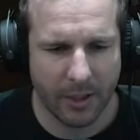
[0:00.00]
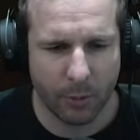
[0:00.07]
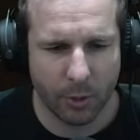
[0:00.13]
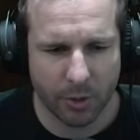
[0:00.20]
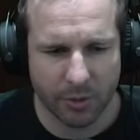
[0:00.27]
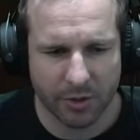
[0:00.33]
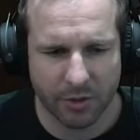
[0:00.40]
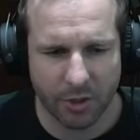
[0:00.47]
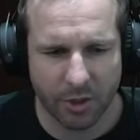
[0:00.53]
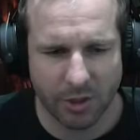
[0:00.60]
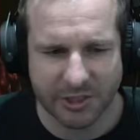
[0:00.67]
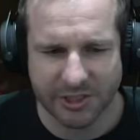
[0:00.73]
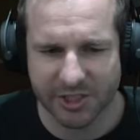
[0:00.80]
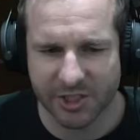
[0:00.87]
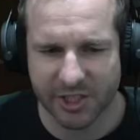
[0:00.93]
And what I would
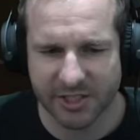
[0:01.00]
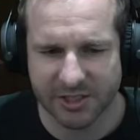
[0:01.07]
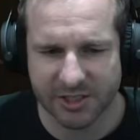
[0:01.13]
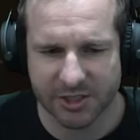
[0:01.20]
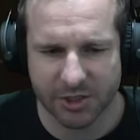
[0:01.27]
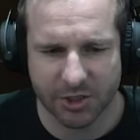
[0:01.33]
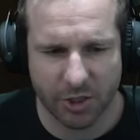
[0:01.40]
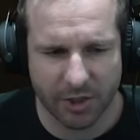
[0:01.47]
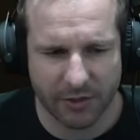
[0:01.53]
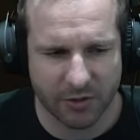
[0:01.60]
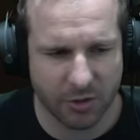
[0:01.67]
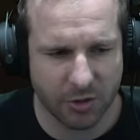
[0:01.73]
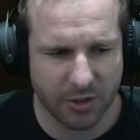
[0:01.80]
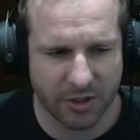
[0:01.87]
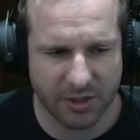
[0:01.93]
always suggest is you don't have
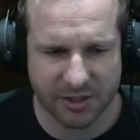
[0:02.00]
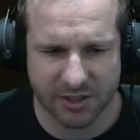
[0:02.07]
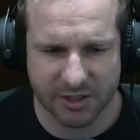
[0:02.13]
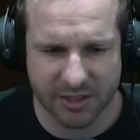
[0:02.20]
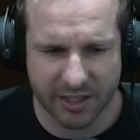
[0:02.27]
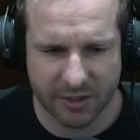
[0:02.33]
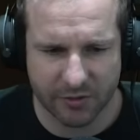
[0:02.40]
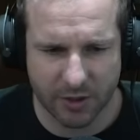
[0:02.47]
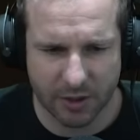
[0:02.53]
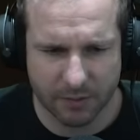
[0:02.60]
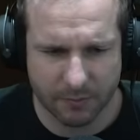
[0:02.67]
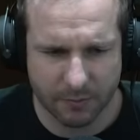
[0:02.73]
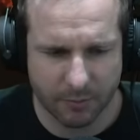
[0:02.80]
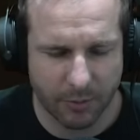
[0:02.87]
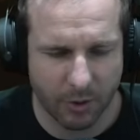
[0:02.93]
to do this exact
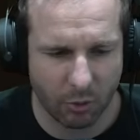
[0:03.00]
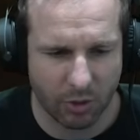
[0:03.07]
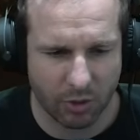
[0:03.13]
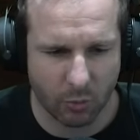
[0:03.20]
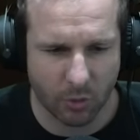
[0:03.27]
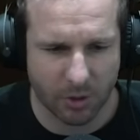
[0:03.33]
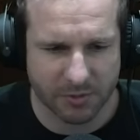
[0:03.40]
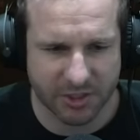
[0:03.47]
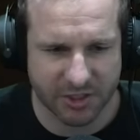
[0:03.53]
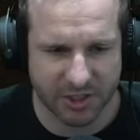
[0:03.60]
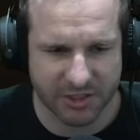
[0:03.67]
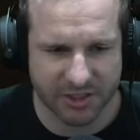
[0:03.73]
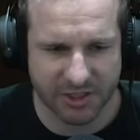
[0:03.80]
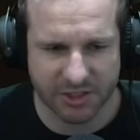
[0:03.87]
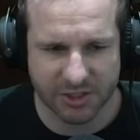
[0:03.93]
run, but what I'm
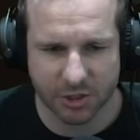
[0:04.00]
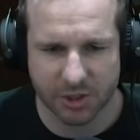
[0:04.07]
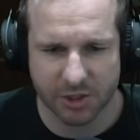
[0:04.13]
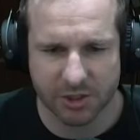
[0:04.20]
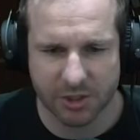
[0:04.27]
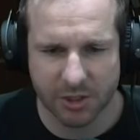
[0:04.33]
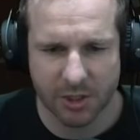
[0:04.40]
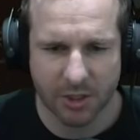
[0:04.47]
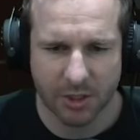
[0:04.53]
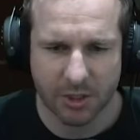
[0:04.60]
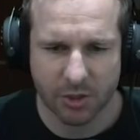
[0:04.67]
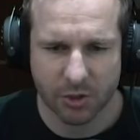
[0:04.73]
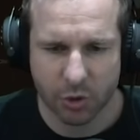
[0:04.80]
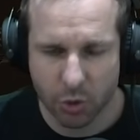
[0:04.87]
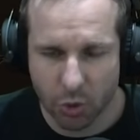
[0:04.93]
suggesting is you just
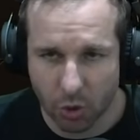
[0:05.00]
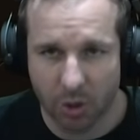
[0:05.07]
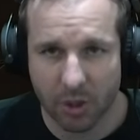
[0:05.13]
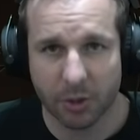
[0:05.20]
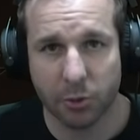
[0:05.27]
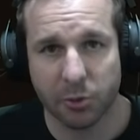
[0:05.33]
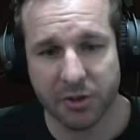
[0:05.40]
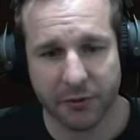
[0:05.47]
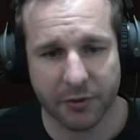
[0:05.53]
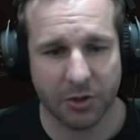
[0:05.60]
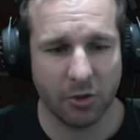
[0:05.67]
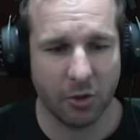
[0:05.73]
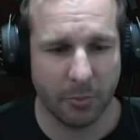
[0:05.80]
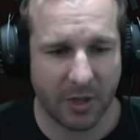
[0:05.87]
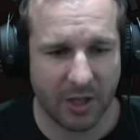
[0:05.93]
try little
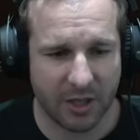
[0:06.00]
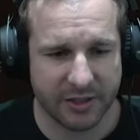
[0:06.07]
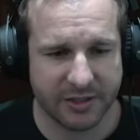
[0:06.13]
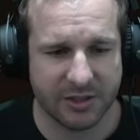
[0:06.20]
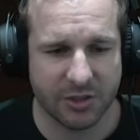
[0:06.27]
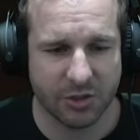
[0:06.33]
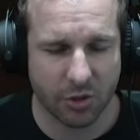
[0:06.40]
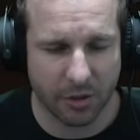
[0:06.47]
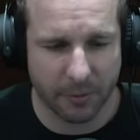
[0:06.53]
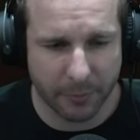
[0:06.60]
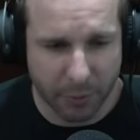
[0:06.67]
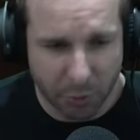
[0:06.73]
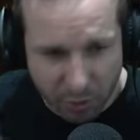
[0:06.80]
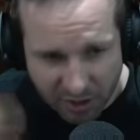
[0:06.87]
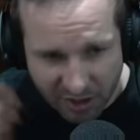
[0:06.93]
different new paths to try
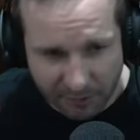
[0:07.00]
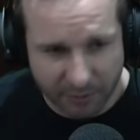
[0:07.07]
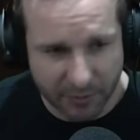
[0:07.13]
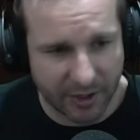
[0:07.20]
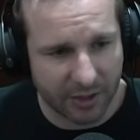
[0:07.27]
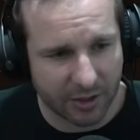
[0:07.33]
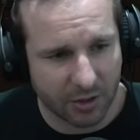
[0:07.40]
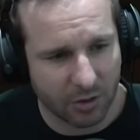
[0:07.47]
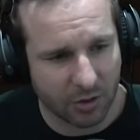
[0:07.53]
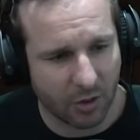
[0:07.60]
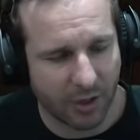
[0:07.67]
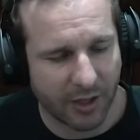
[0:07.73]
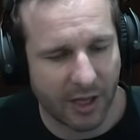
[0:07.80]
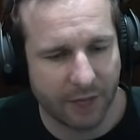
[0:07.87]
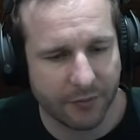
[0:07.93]
and build up that,
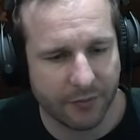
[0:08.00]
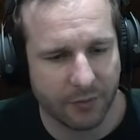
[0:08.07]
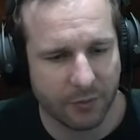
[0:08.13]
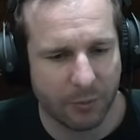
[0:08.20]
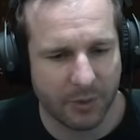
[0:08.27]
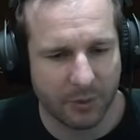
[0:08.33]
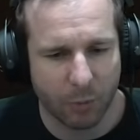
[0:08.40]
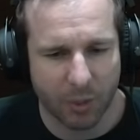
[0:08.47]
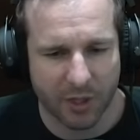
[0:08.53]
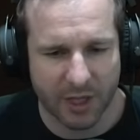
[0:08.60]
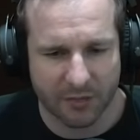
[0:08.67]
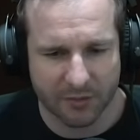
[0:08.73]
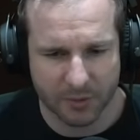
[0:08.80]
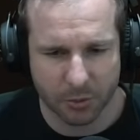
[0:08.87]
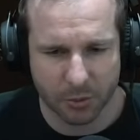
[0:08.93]
like, being more
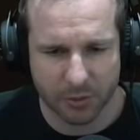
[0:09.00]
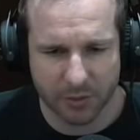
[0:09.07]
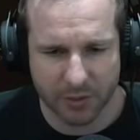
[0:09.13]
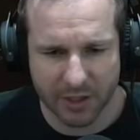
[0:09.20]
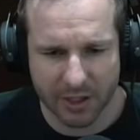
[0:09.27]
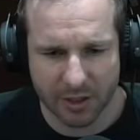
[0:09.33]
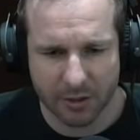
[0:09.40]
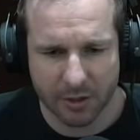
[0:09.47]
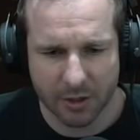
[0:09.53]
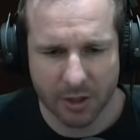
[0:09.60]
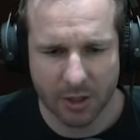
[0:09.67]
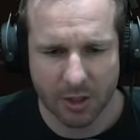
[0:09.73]
comfortable in the raid,